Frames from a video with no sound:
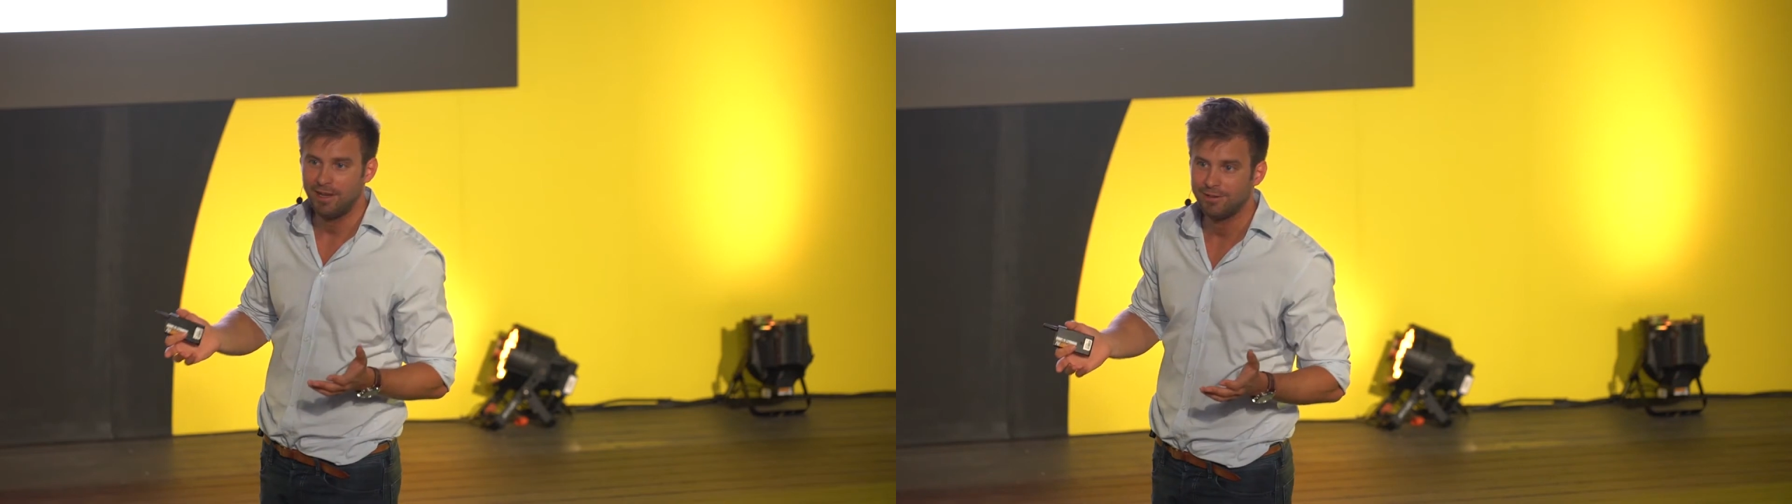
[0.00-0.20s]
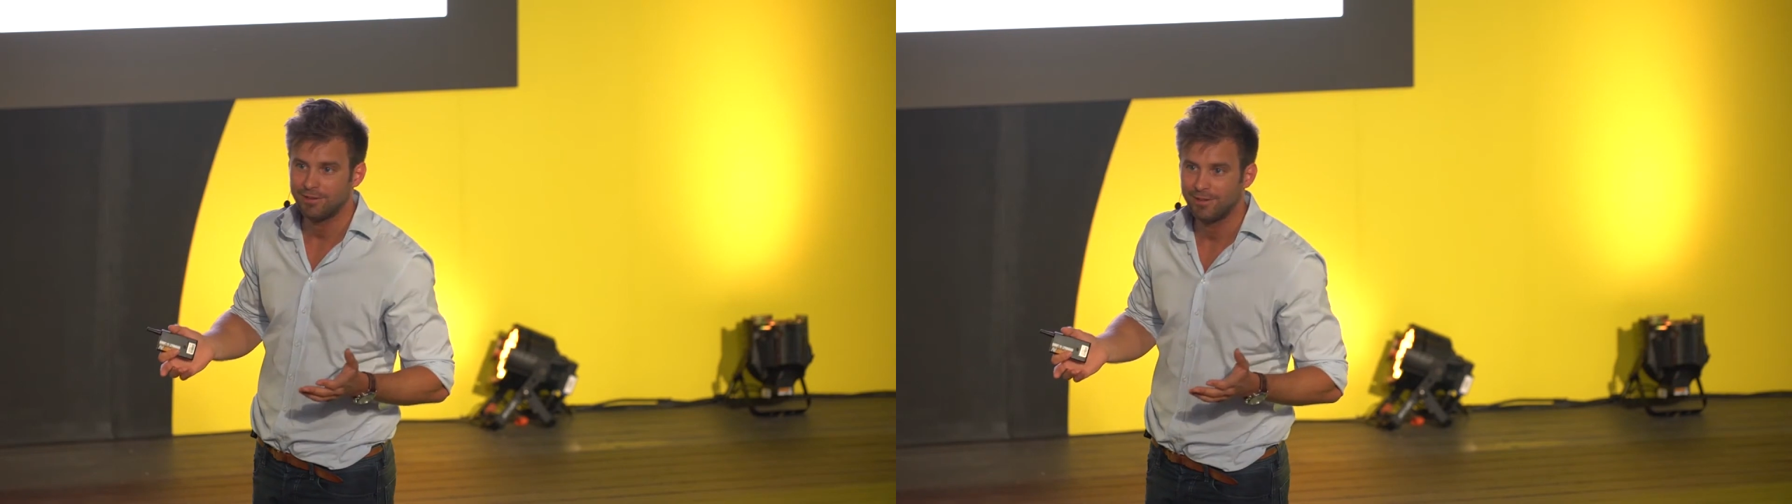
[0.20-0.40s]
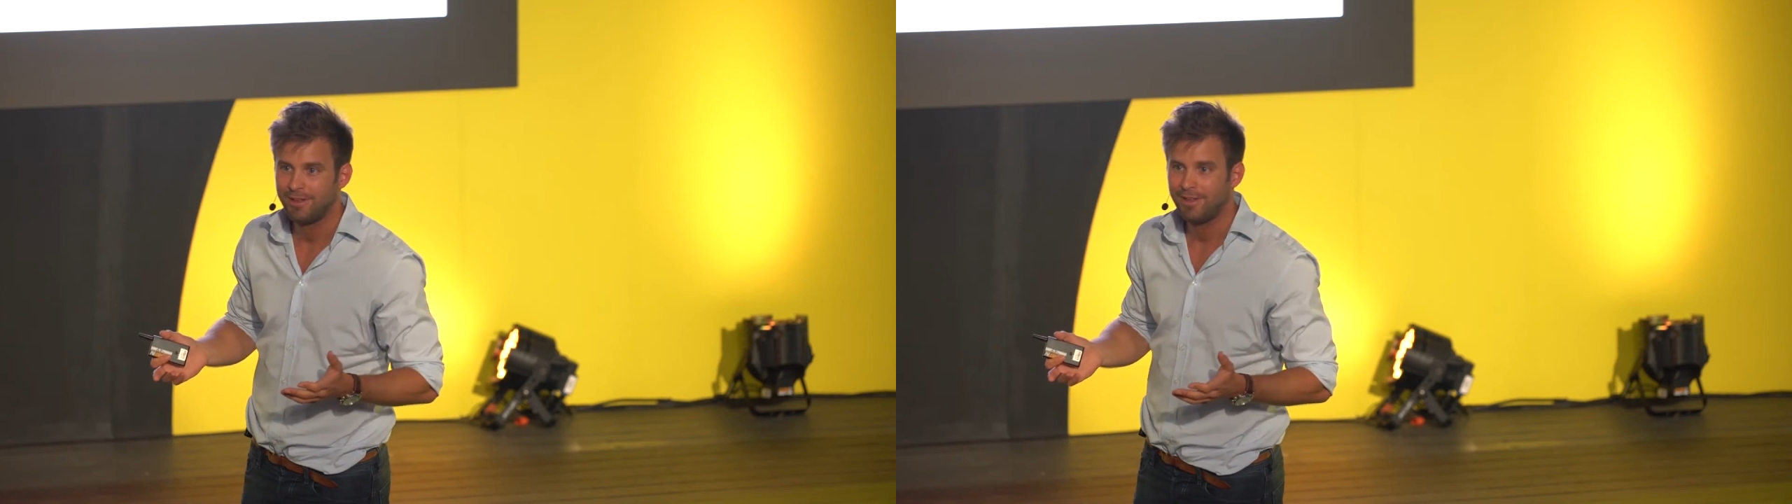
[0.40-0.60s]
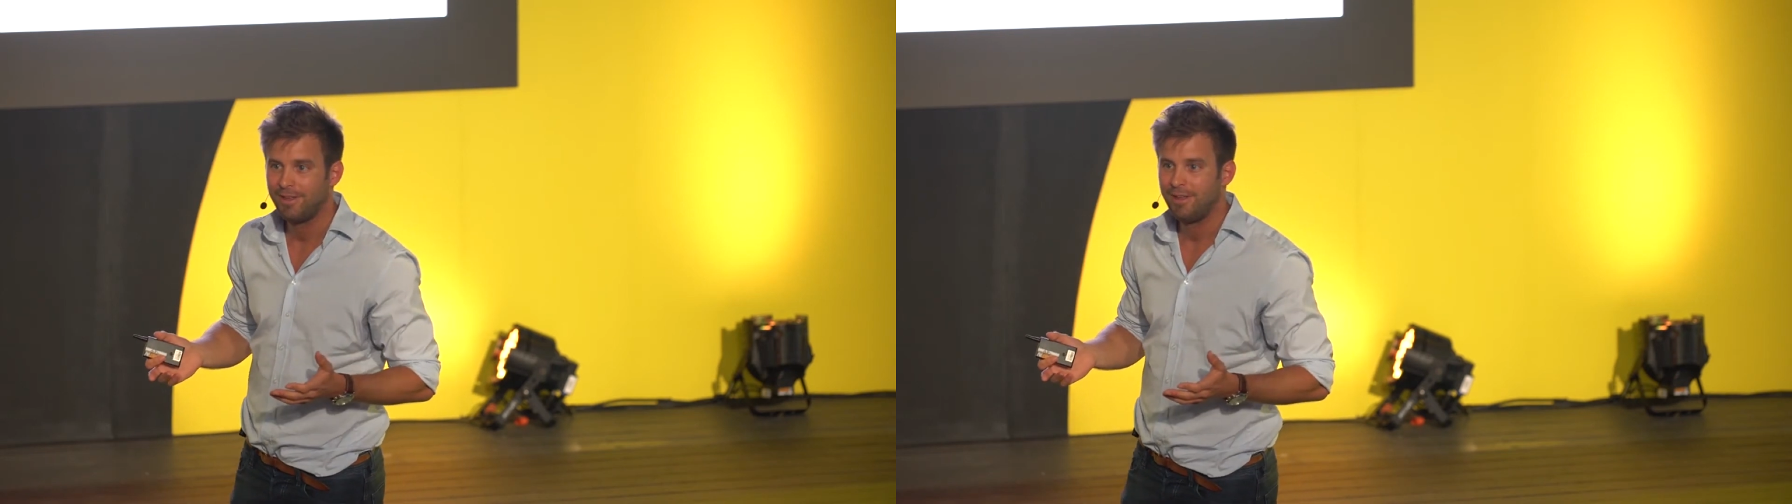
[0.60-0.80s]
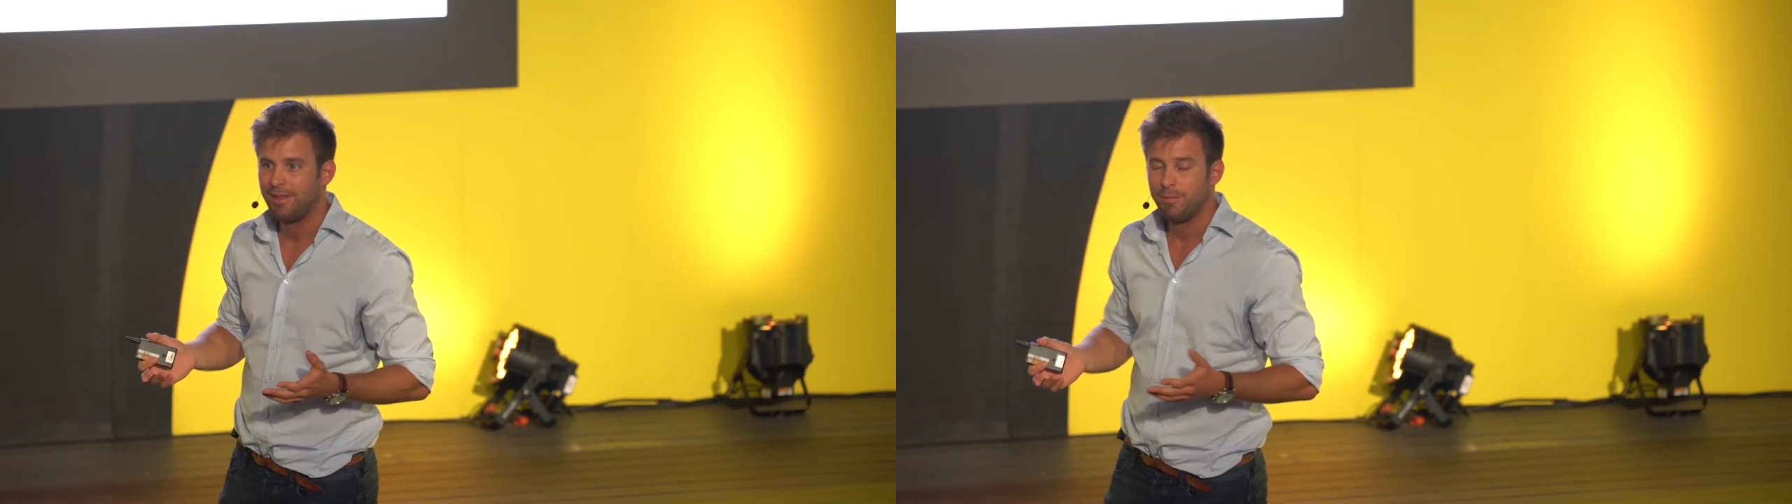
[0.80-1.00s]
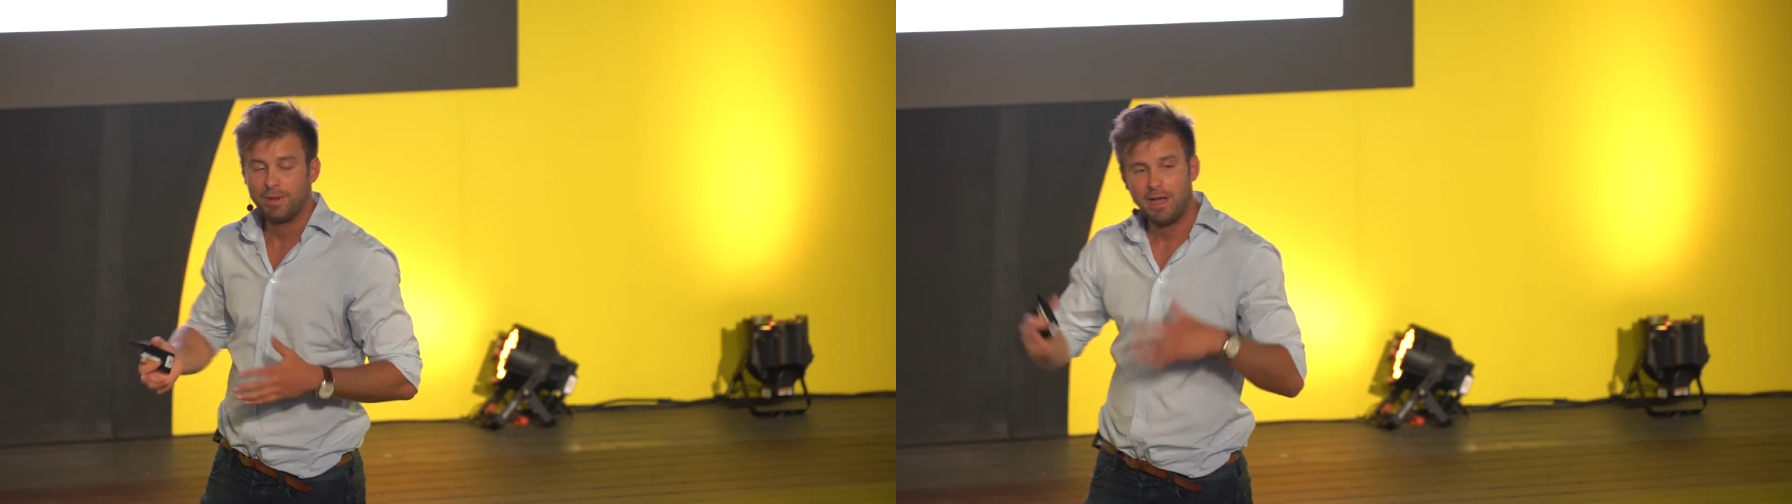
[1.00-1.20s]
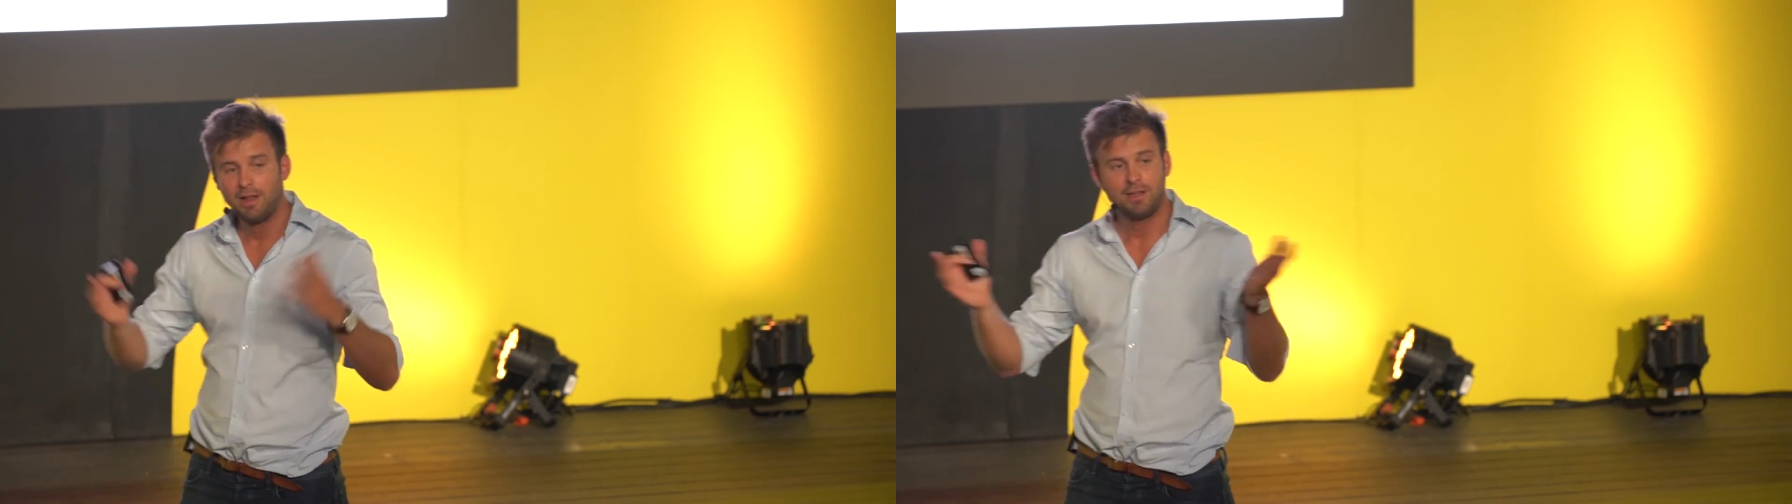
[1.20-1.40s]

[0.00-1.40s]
has. But now